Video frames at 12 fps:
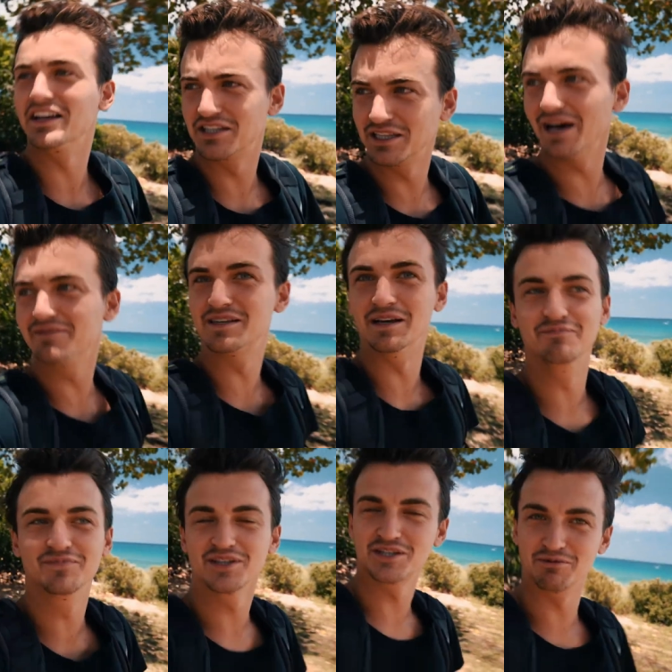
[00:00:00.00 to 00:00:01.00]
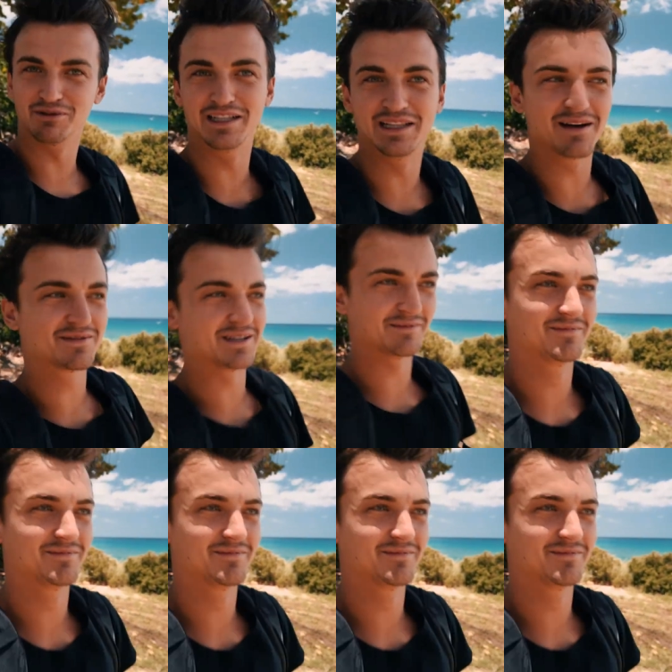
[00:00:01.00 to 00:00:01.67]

She loves it. She really loves it.